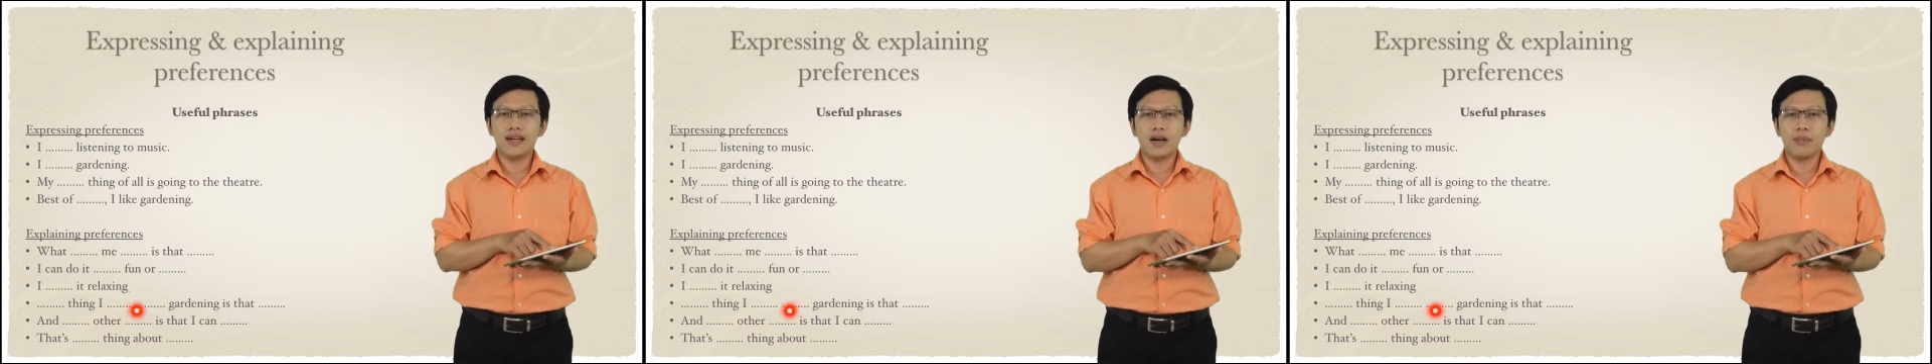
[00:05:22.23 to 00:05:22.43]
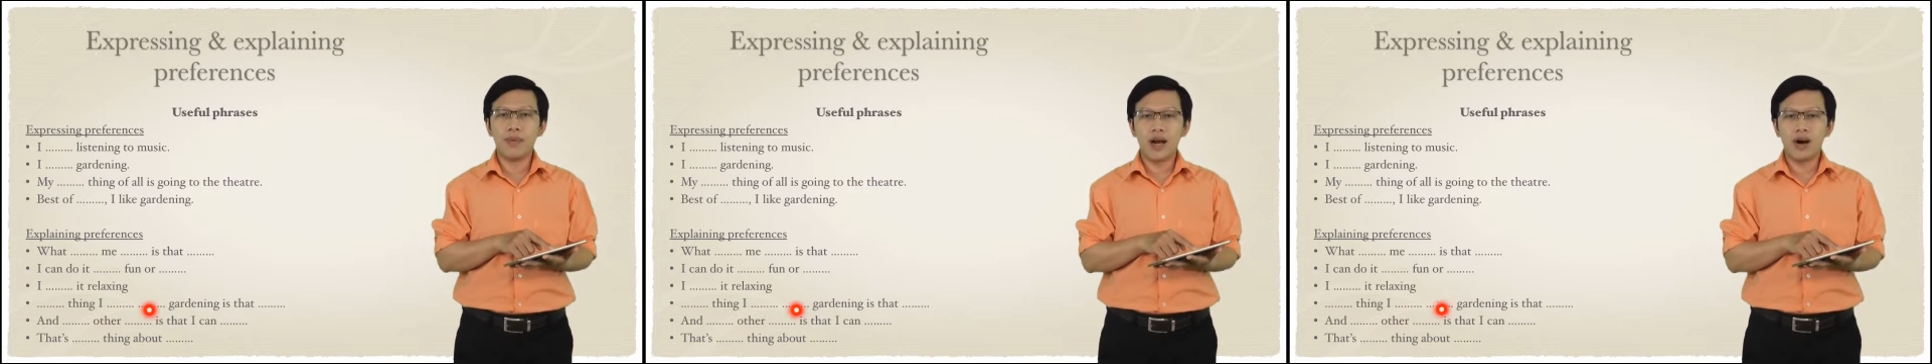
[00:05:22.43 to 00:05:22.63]

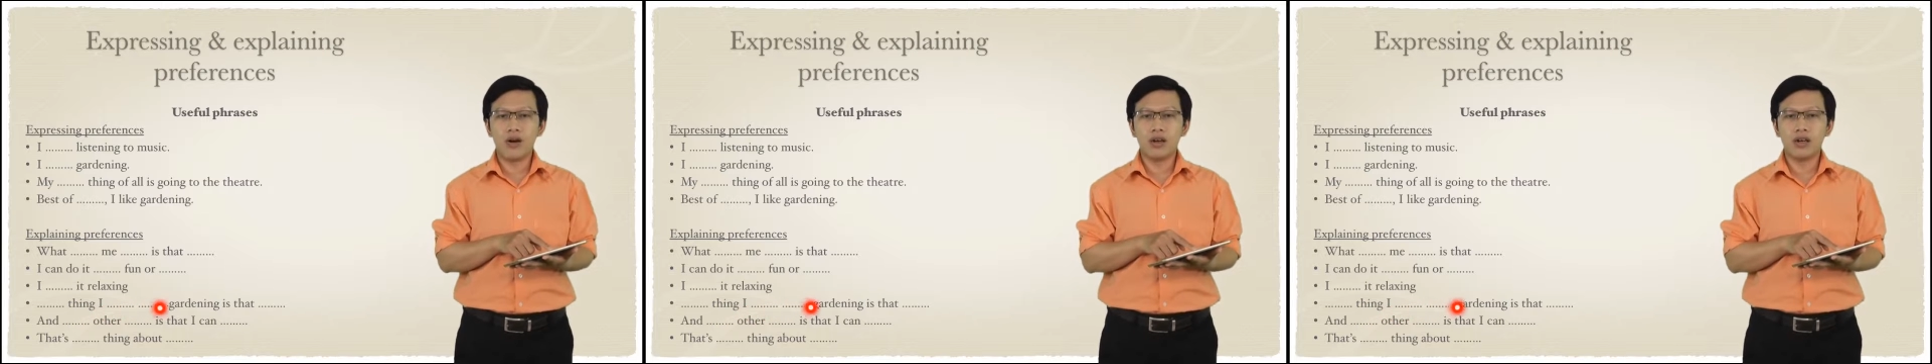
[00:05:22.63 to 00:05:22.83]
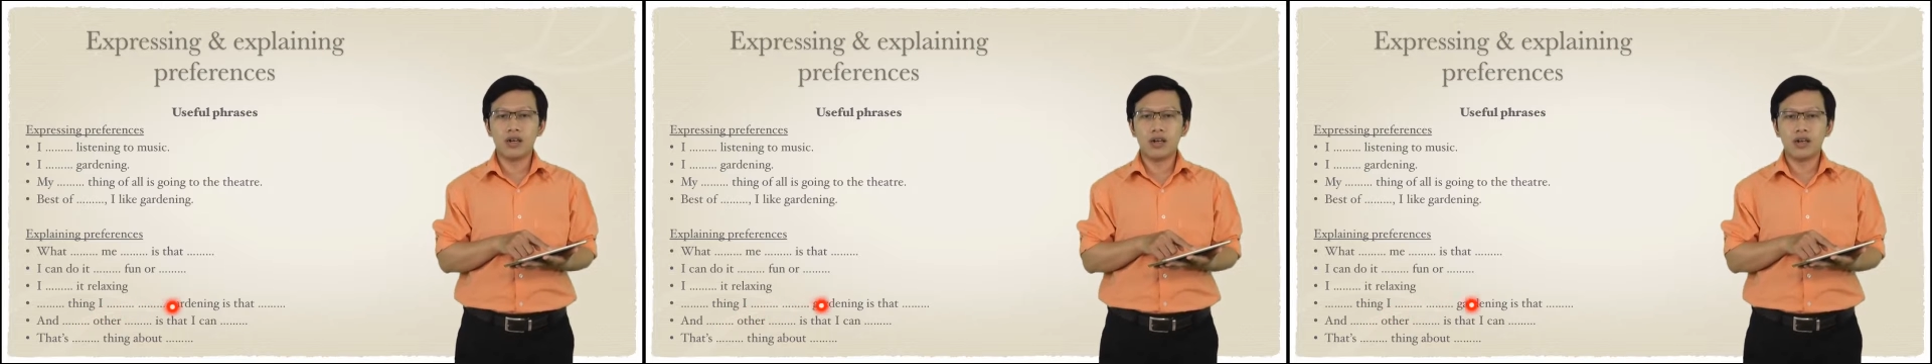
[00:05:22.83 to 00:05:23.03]

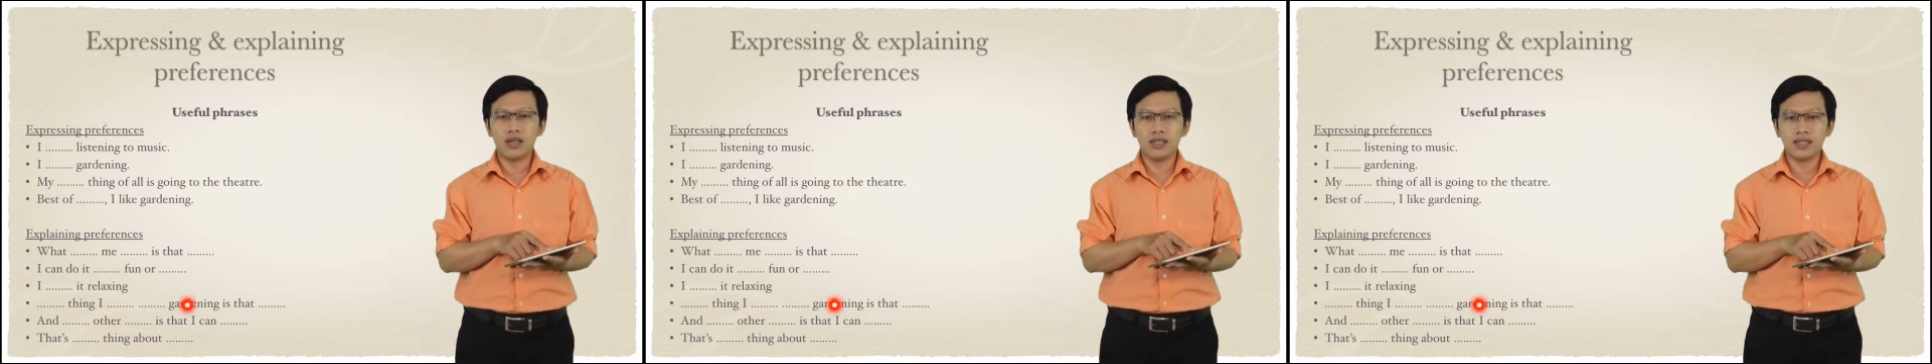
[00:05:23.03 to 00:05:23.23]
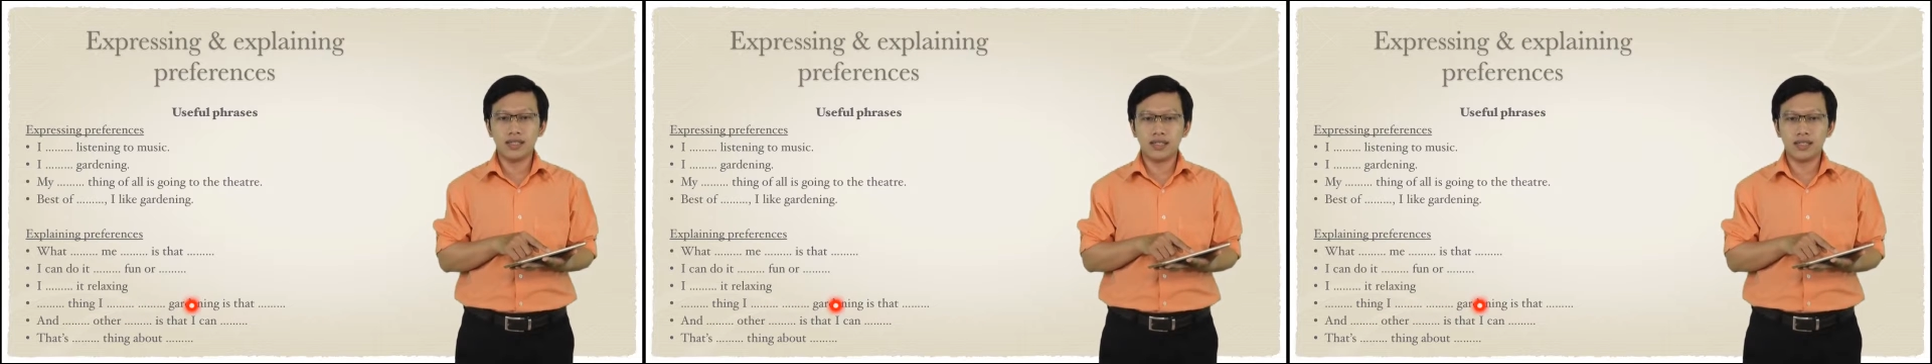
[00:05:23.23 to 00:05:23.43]
about
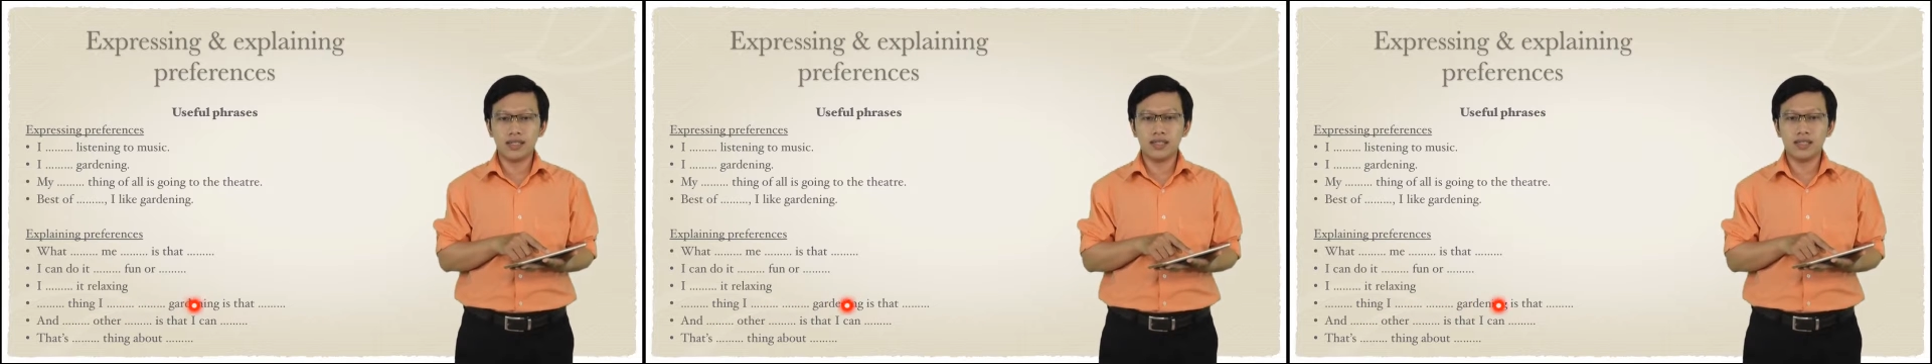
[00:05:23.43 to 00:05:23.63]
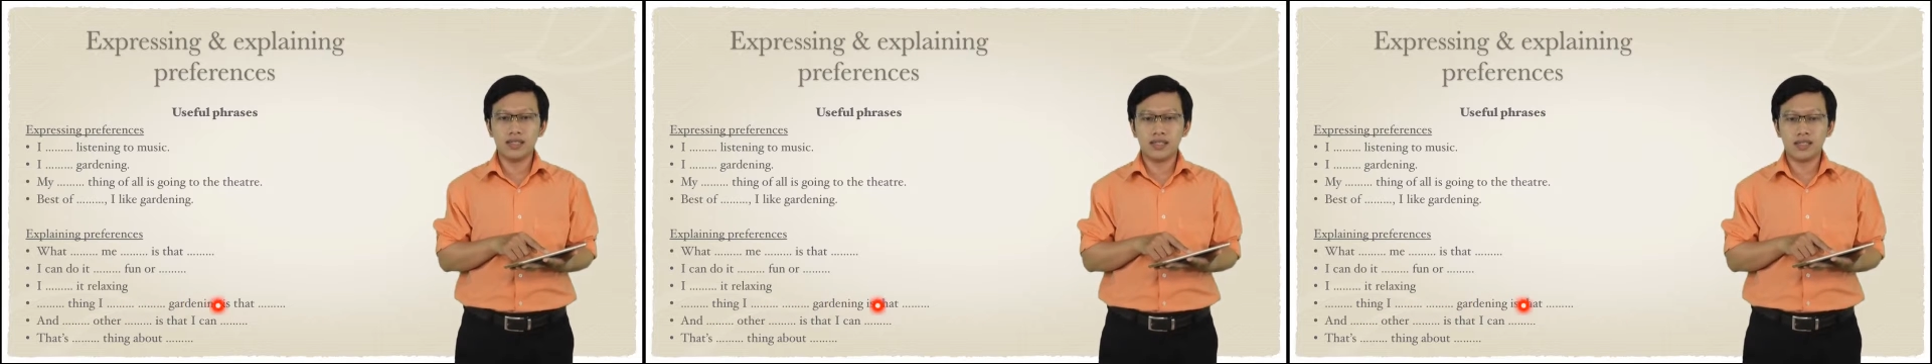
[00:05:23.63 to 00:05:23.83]

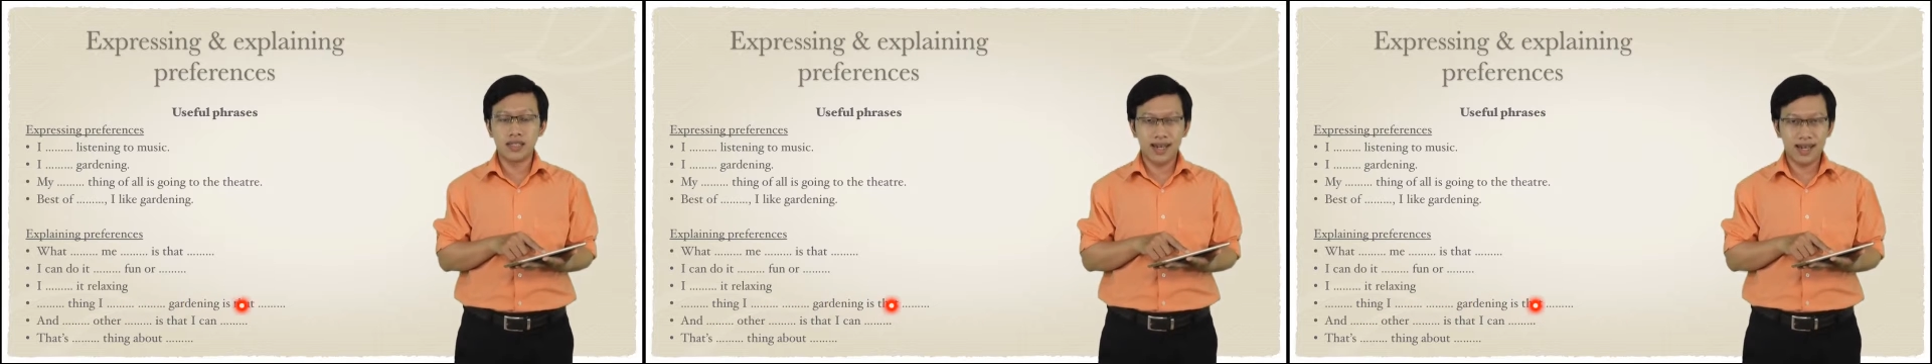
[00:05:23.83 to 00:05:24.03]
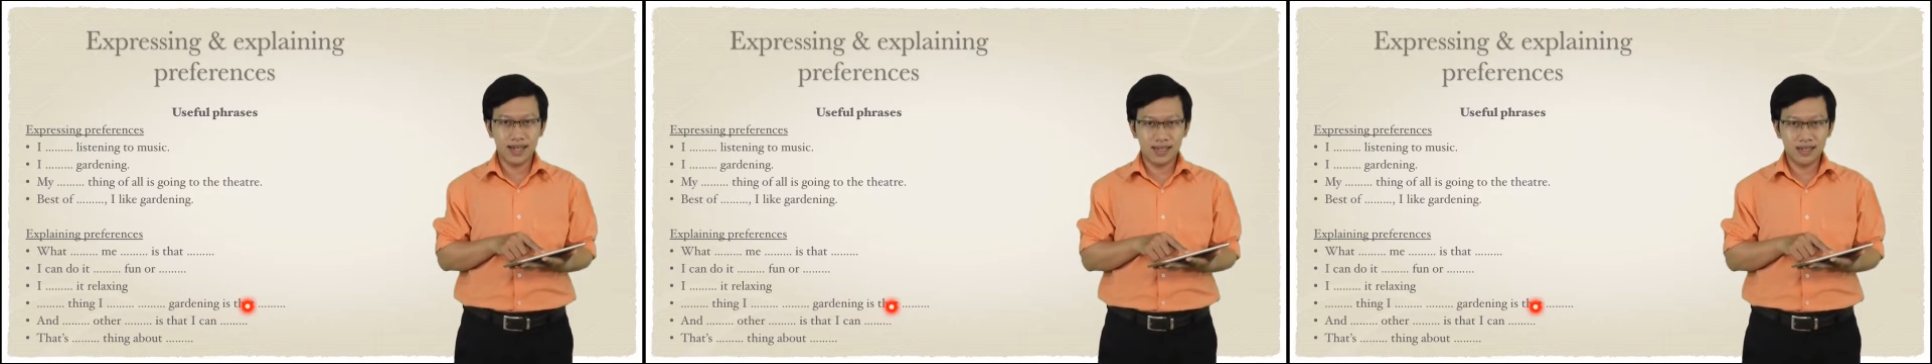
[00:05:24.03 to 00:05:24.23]
gardening is
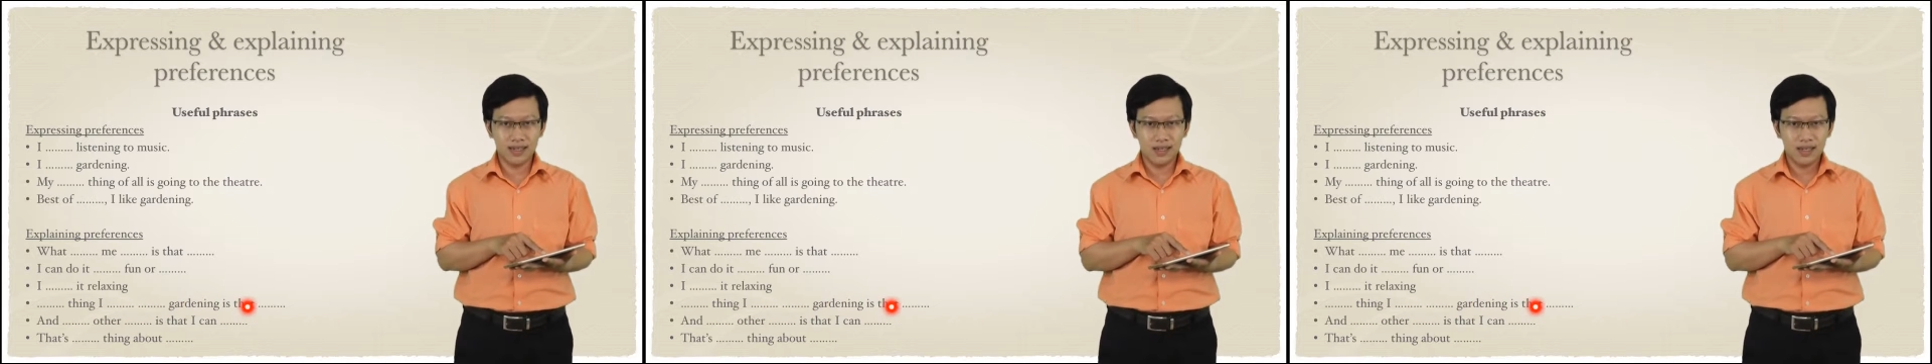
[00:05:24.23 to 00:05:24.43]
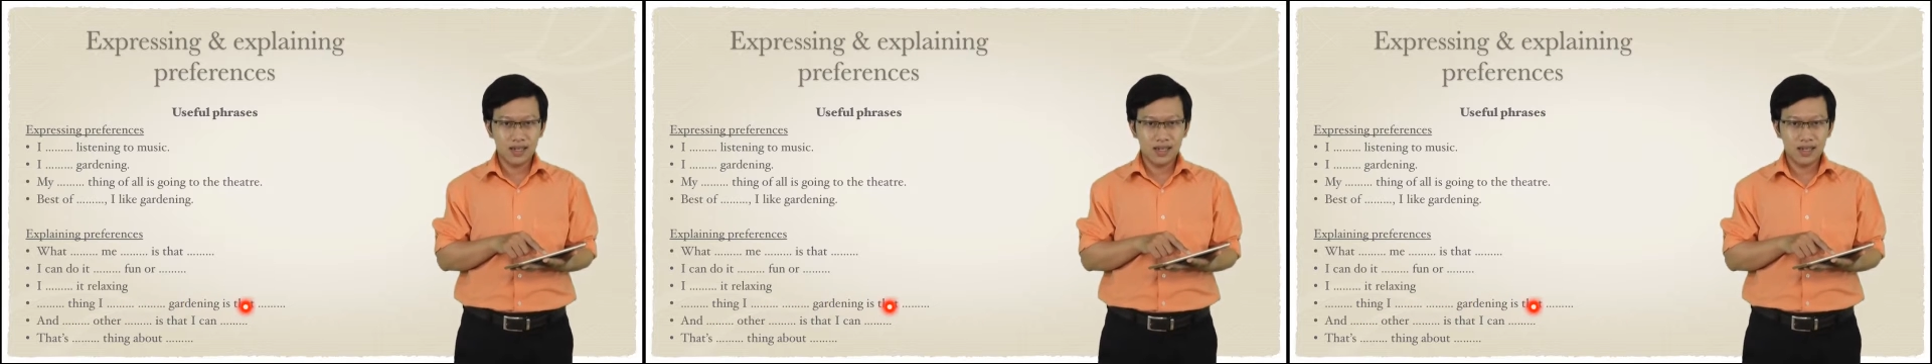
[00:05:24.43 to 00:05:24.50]
that.